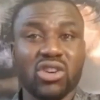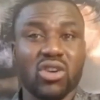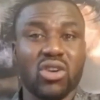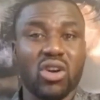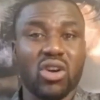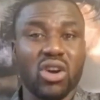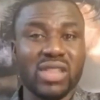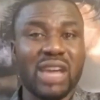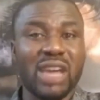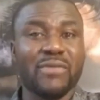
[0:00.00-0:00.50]

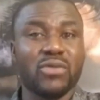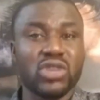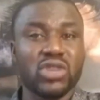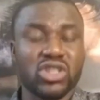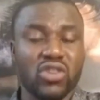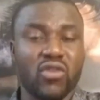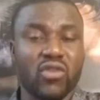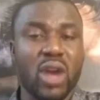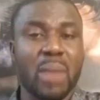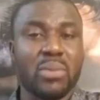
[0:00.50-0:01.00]
other
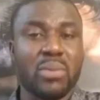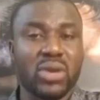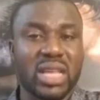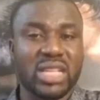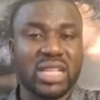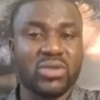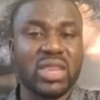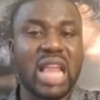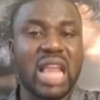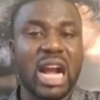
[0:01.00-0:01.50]
foolish of our
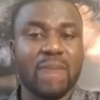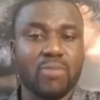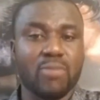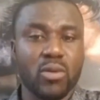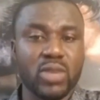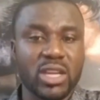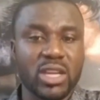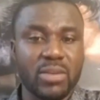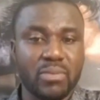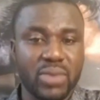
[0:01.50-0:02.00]
brothers the way like
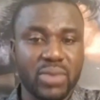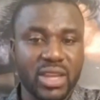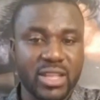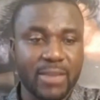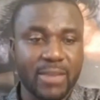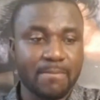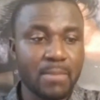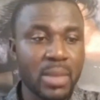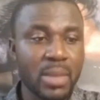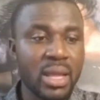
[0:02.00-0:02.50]
Republic you pay
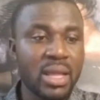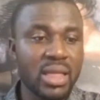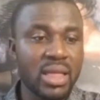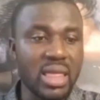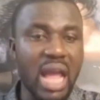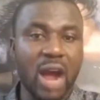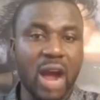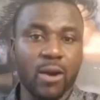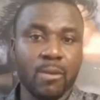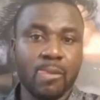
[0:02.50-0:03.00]
them.
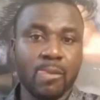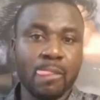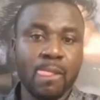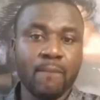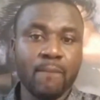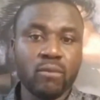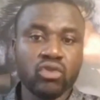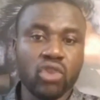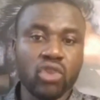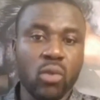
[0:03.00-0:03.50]
Now,
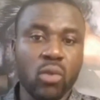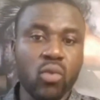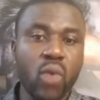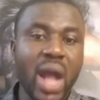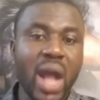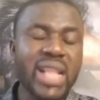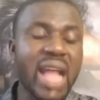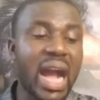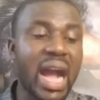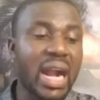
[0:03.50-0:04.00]
so
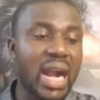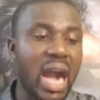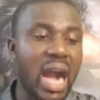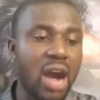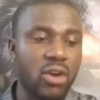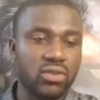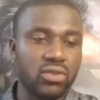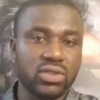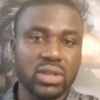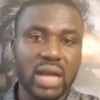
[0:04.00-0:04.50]
one
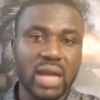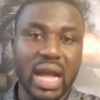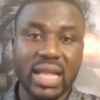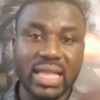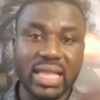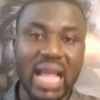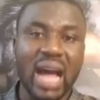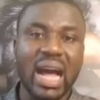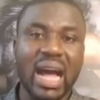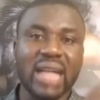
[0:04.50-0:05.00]
account,
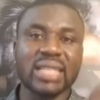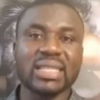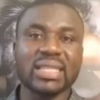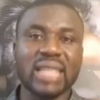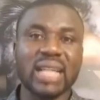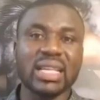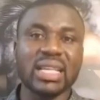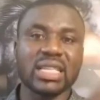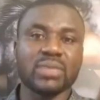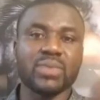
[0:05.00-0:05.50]
now I
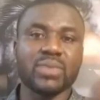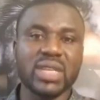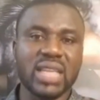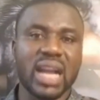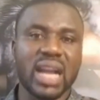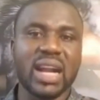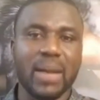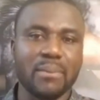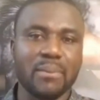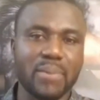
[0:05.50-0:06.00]
start a
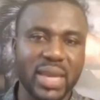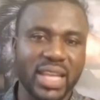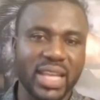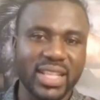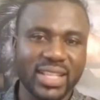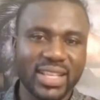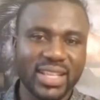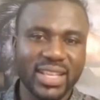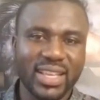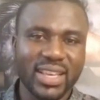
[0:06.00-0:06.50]
special
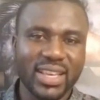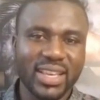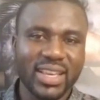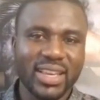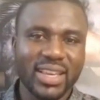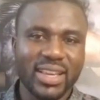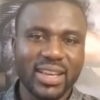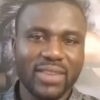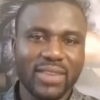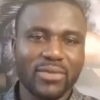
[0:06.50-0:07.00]
campaign
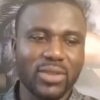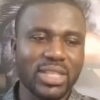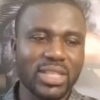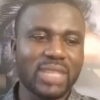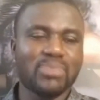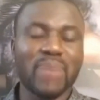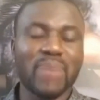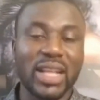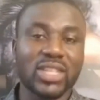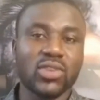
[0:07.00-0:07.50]
for
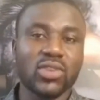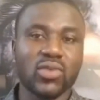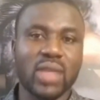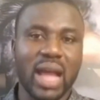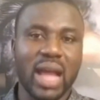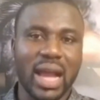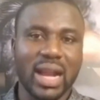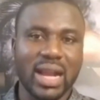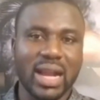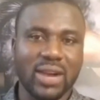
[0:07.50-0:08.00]
this
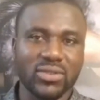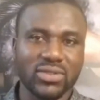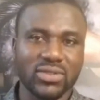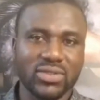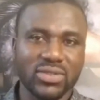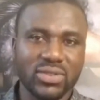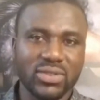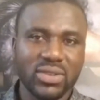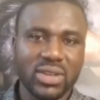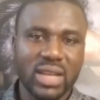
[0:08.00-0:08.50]
particular account.
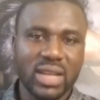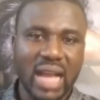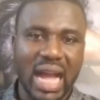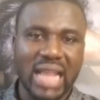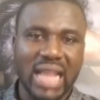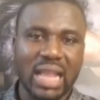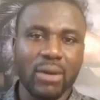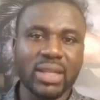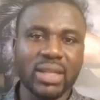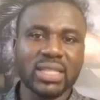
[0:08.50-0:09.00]

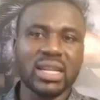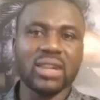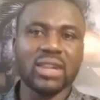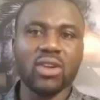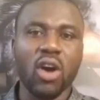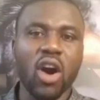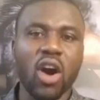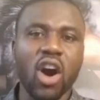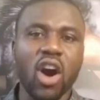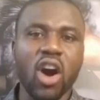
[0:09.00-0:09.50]
And I want to
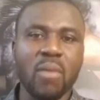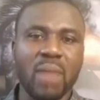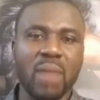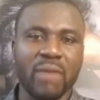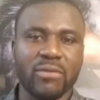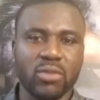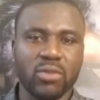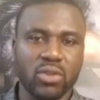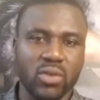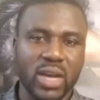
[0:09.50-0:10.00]
tell all
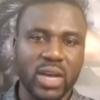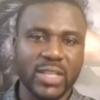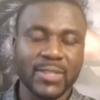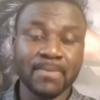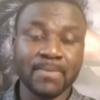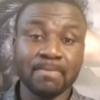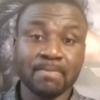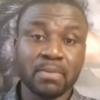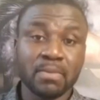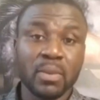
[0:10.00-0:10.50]
my followers,
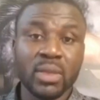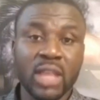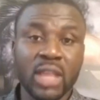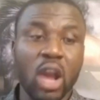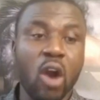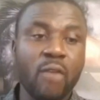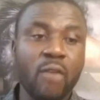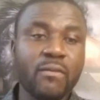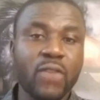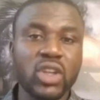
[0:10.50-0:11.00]
the
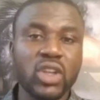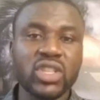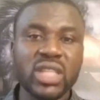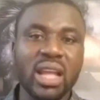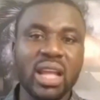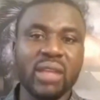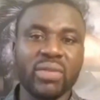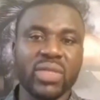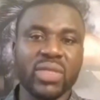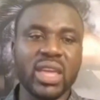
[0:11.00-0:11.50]

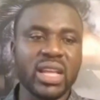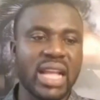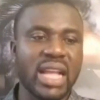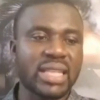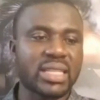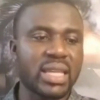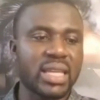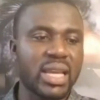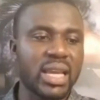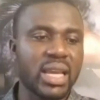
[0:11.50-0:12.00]
unfortunate thing I
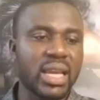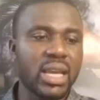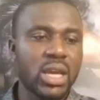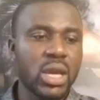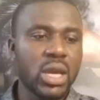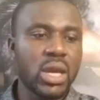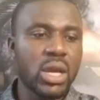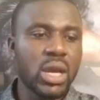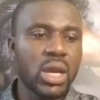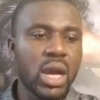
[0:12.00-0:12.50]
say,
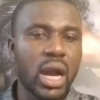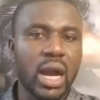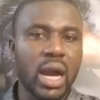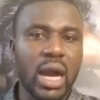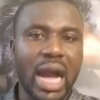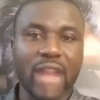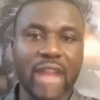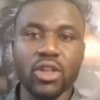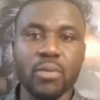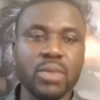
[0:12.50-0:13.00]

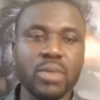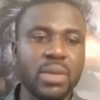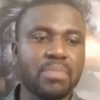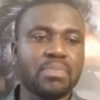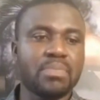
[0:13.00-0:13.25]
I'll not be